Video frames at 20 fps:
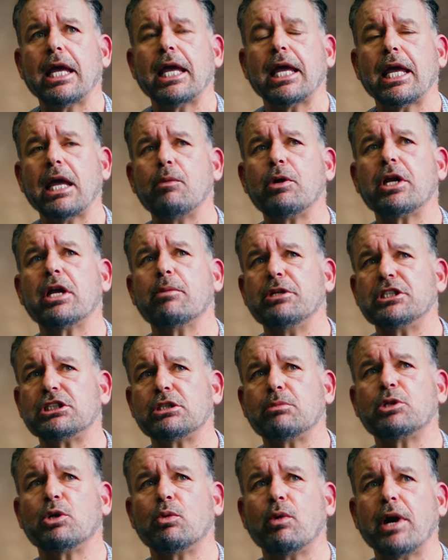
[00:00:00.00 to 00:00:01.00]
he would give me
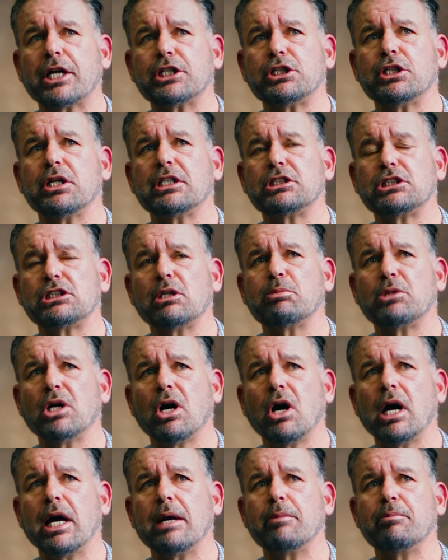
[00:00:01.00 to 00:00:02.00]
some direction at some
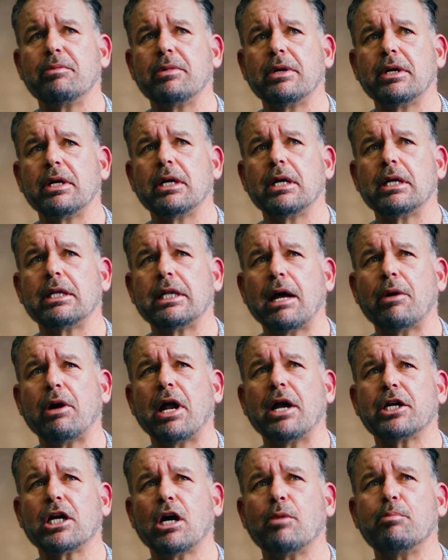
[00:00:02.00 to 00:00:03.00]
time that
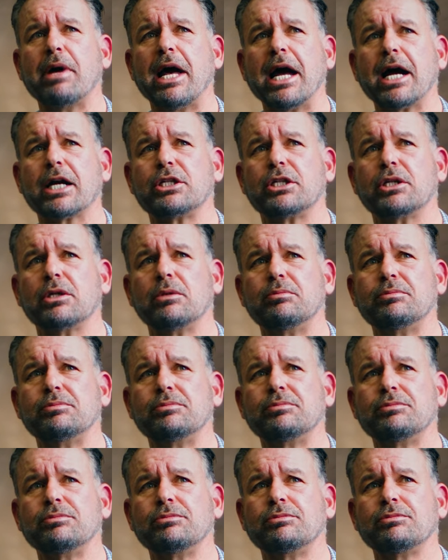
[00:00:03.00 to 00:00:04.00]
I'd come back to.
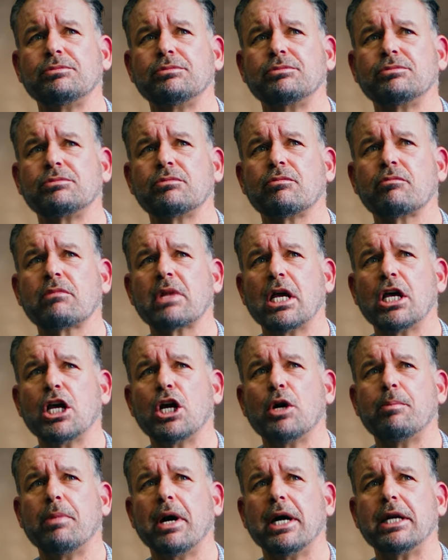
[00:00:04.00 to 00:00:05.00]

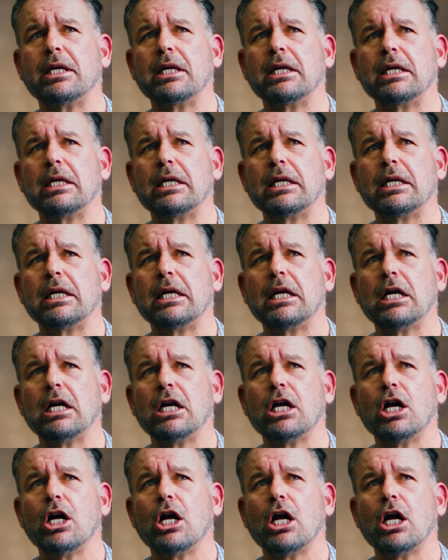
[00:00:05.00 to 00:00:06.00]
But
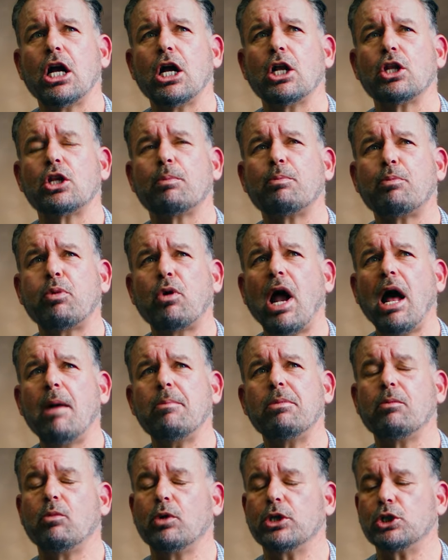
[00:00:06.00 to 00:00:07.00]
the
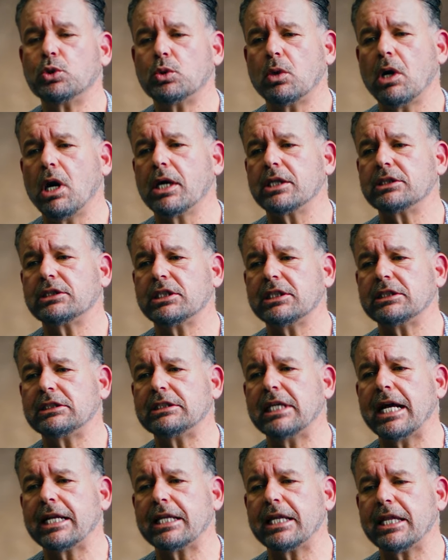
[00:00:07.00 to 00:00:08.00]
problem with drugs
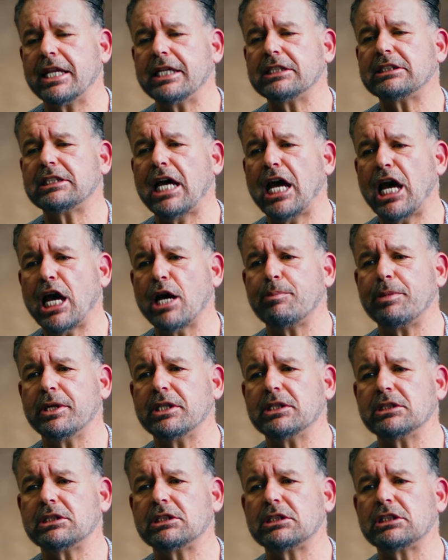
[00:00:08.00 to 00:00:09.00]
is that this
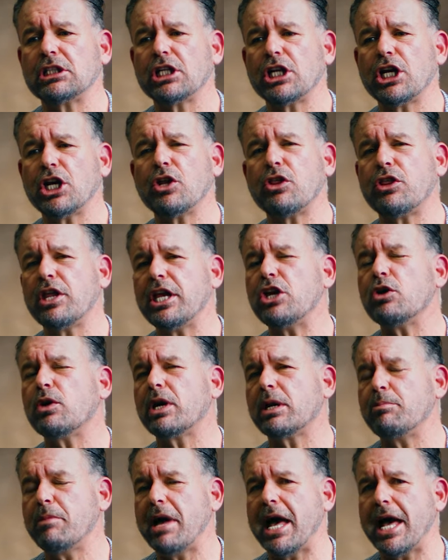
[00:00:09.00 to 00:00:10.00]
happens. You think you
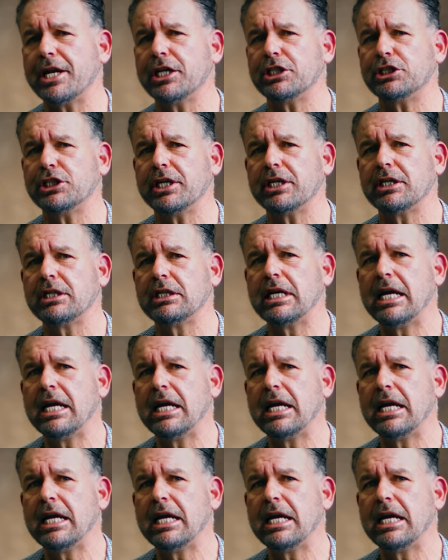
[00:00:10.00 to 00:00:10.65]
could manage it,